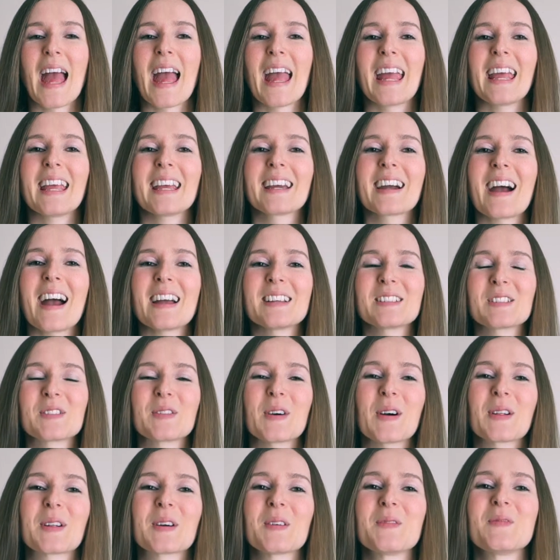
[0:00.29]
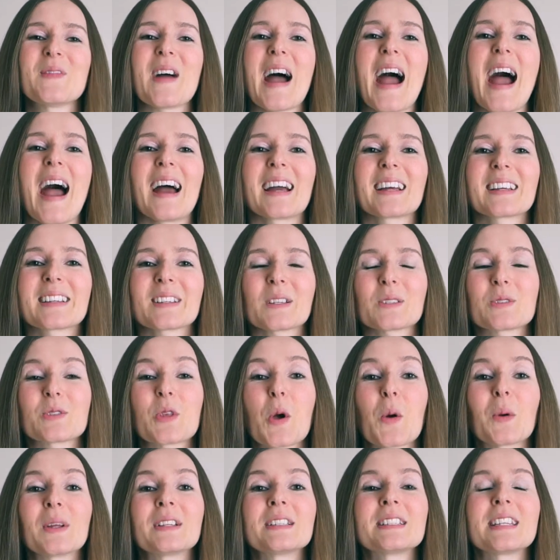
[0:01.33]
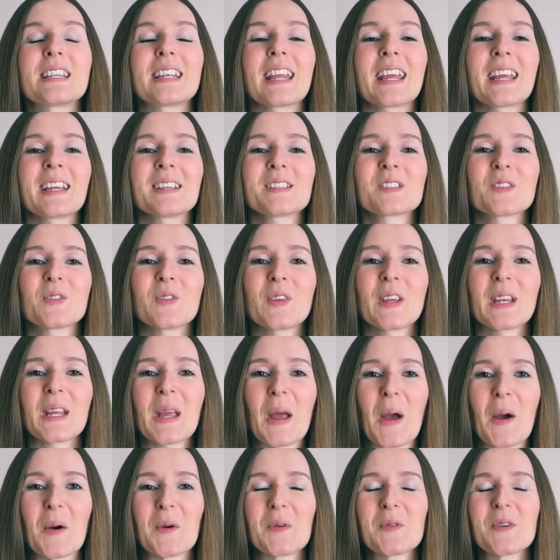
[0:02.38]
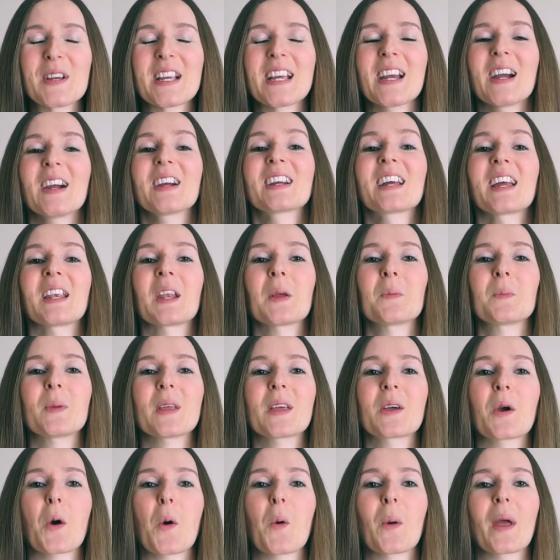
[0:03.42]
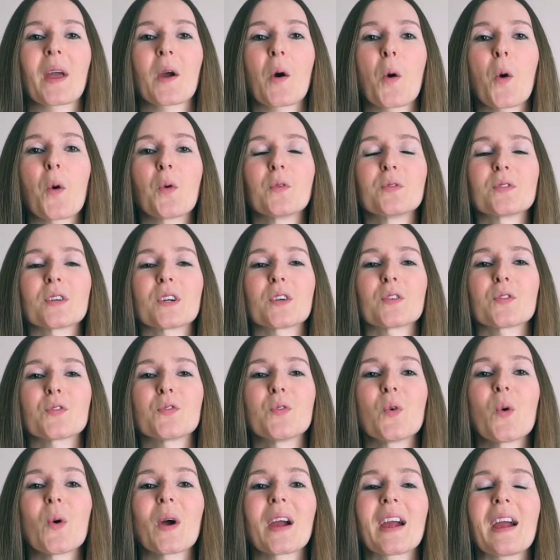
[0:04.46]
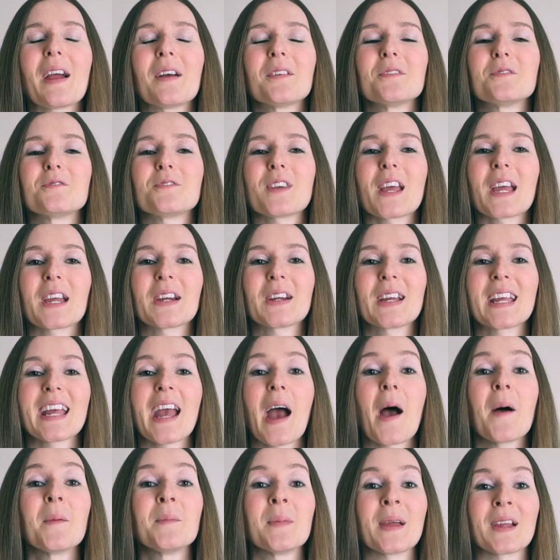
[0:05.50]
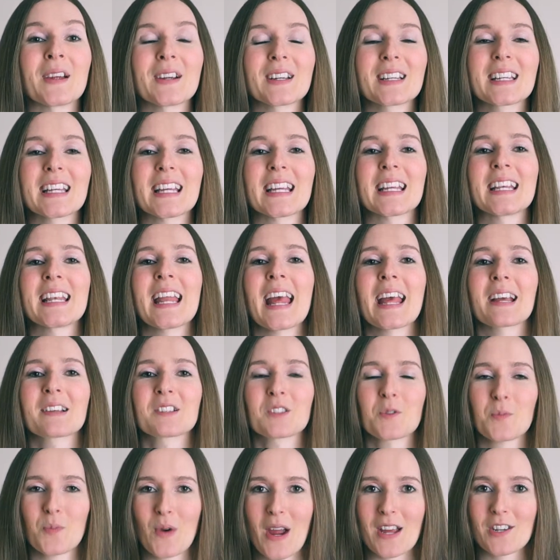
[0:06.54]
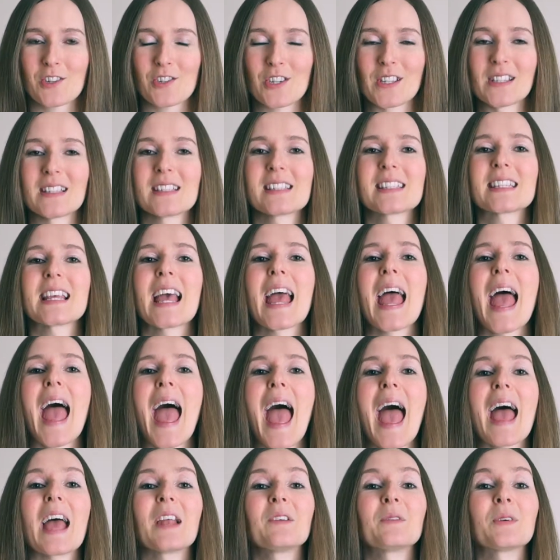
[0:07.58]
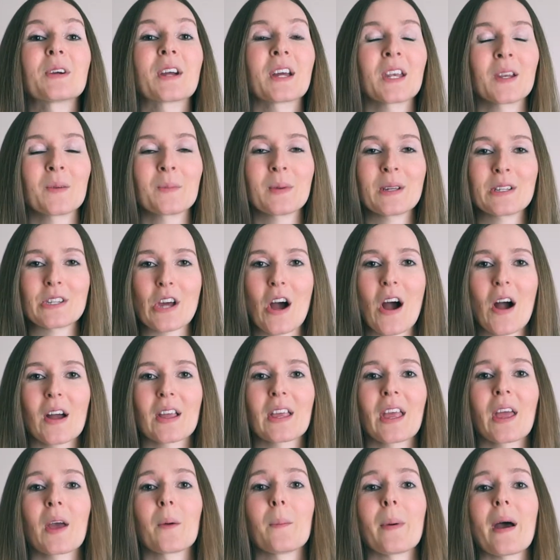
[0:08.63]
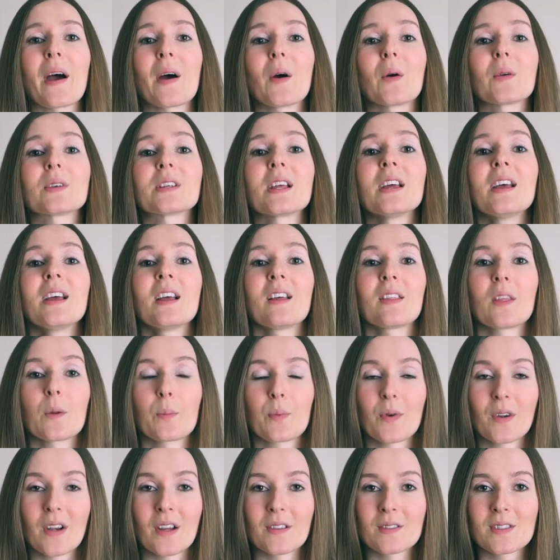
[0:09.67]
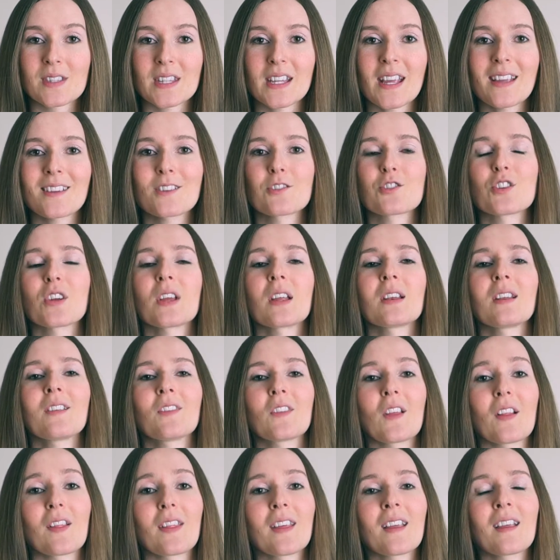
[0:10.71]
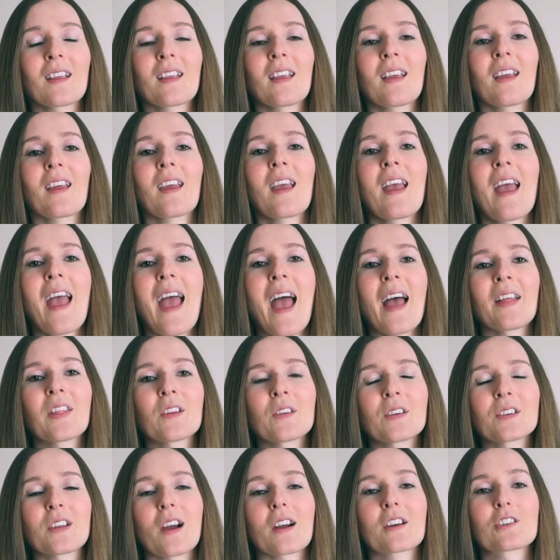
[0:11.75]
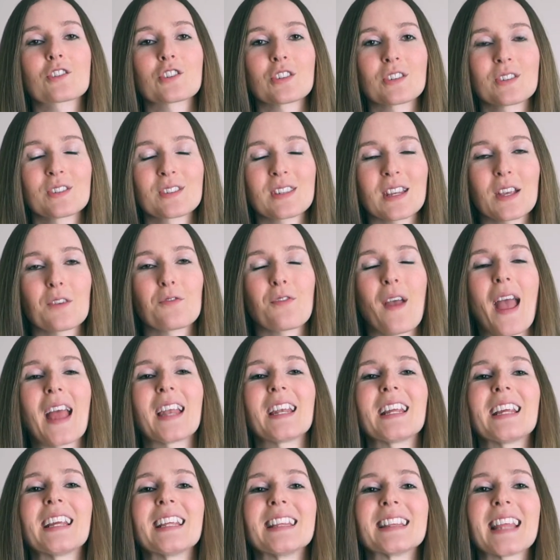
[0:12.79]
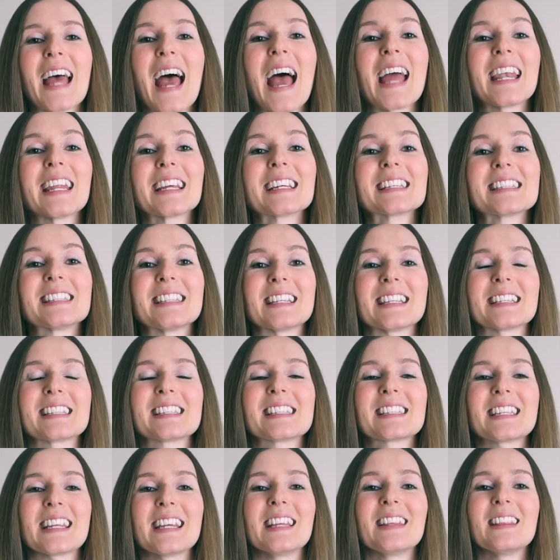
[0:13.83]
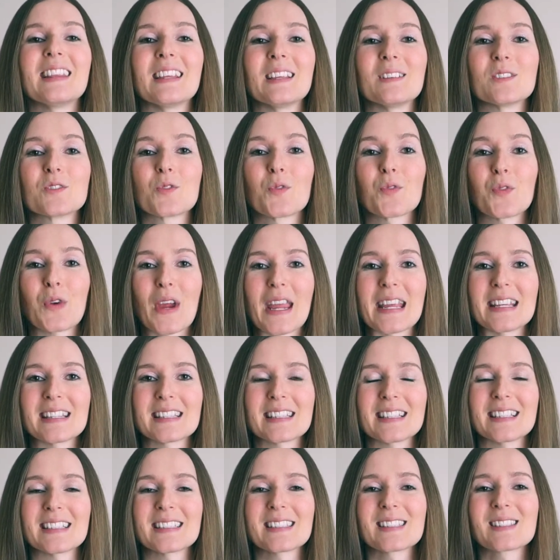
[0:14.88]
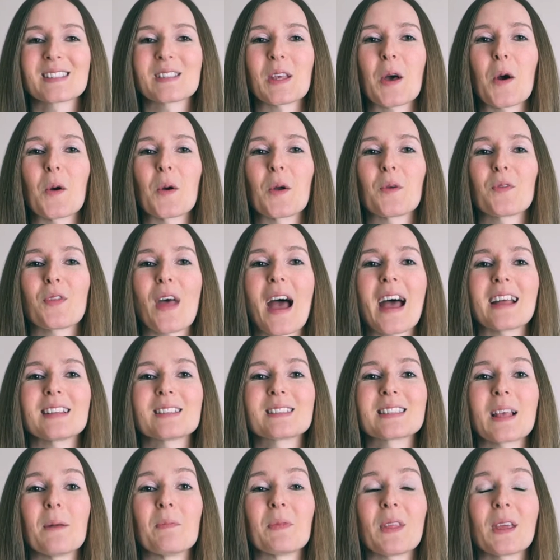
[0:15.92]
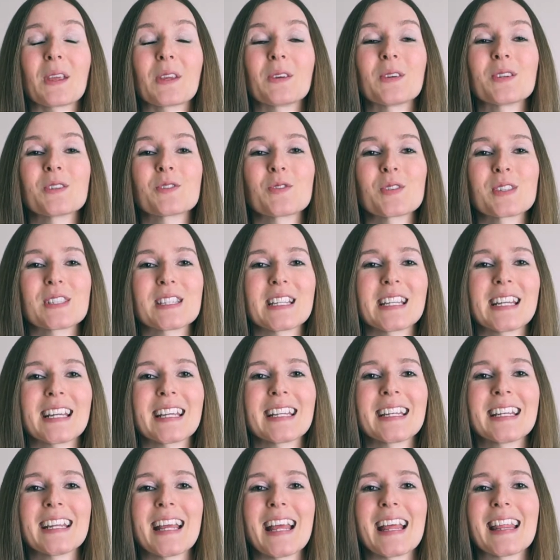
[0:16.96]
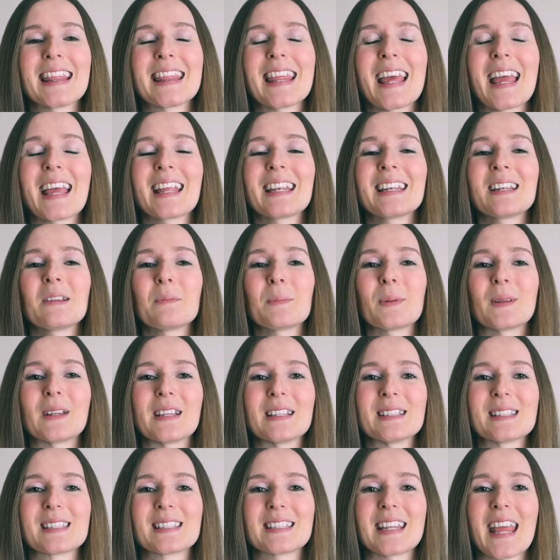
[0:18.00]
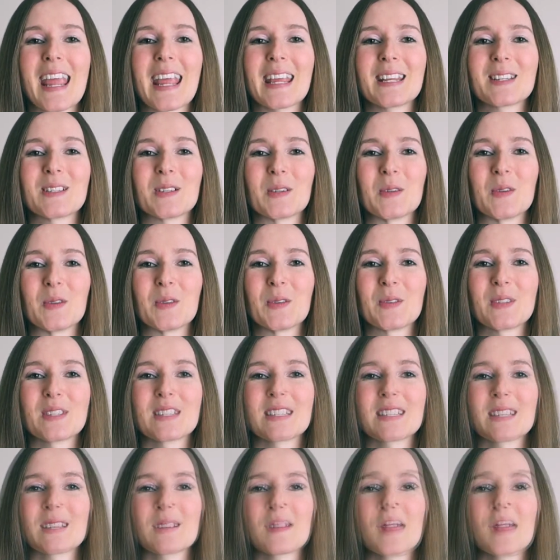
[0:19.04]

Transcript: Hey guys, welcome back. So in today's video, we are gonna be going over four very American expressions, and we're gonna be talking about the pronunciation, the linking, and the reductions, if any, that exist in these phrases. So if that's something you're interested in, then please stay tuned.